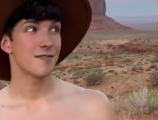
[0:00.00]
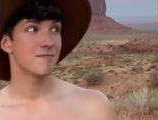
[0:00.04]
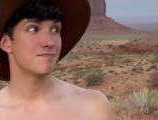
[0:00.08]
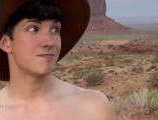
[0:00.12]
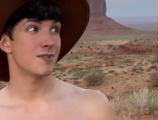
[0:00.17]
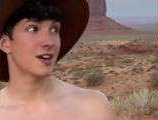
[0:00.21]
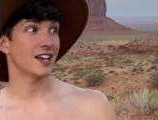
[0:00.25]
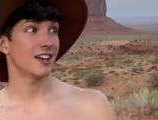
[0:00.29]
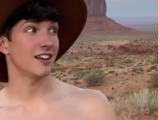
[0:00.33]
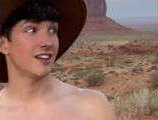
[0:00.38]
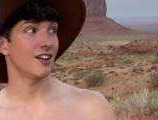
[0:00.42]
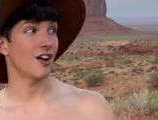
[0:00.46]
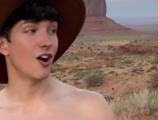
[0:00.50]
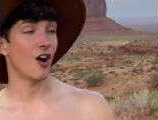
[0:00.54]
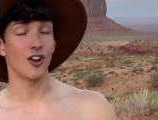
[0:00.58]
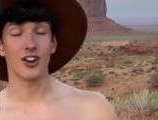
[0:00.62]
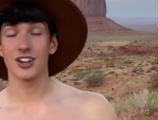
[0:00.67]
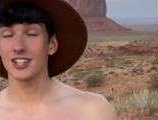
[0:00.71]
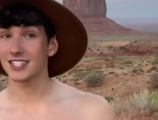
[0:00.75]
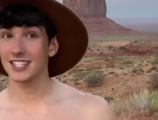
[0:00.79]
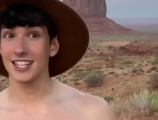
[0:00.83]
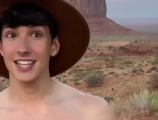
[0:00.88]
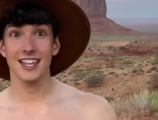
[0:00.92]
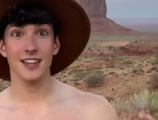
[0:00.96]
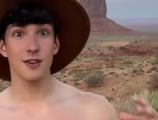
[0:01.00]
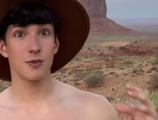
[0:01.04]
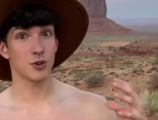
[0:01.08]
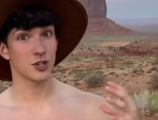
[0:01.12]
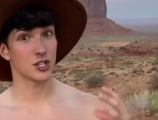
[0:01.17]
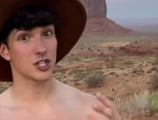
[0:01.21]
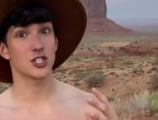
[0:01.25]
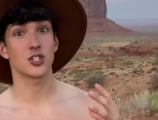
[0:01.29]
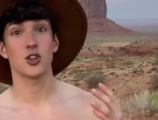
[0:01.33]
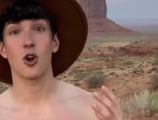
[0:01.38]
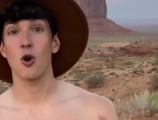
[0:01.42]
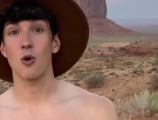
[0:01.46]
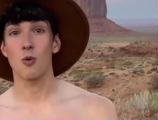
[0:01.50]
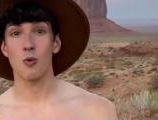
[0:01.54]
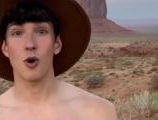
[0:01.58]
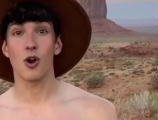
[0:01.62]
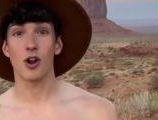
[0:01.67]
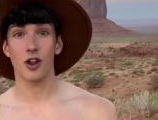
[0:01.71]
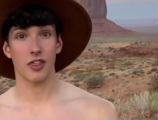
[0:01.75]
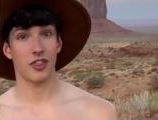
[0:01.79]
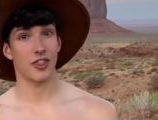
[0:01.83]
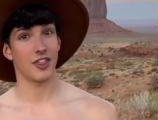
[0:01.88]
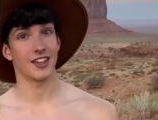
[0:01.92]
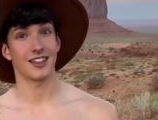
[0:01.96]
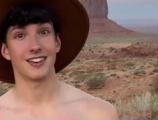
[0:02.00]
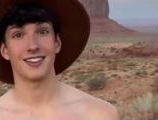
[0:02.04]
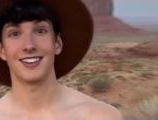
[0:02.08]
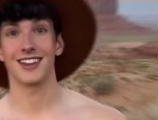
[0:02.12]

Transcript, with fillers: but honestly, it was so worth it.